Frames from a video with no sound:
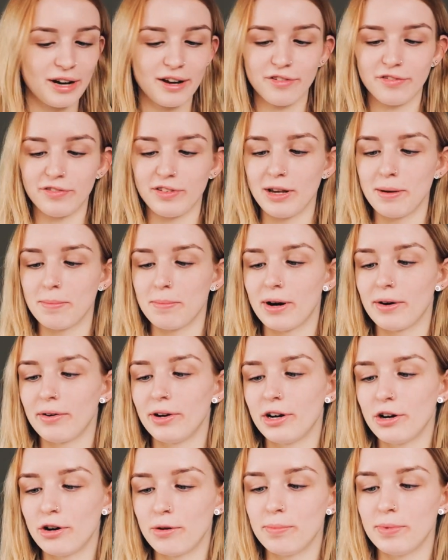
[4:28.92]
have the
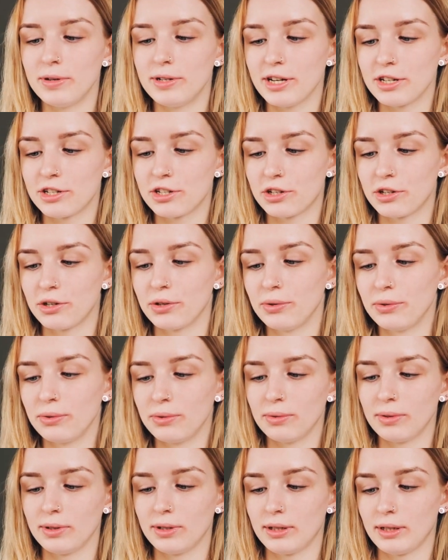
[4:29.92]
Mario
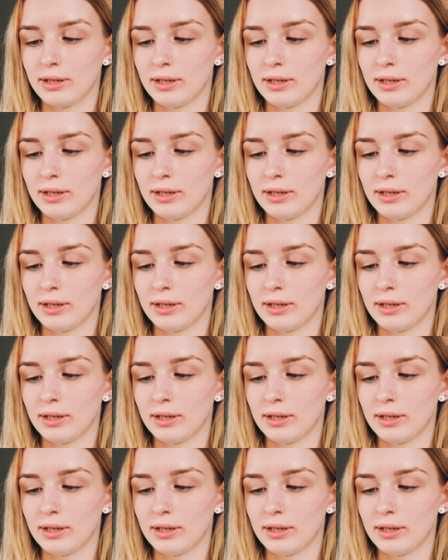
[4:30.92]
Badescu